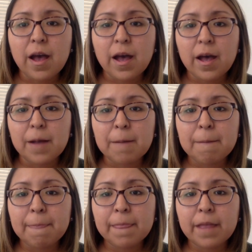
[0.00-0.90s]

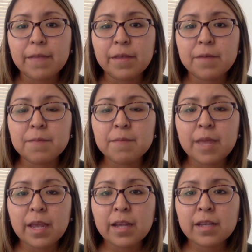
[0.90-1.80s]
The
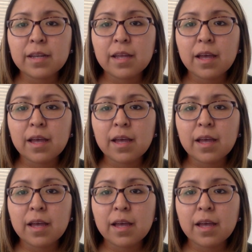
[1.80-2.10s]
main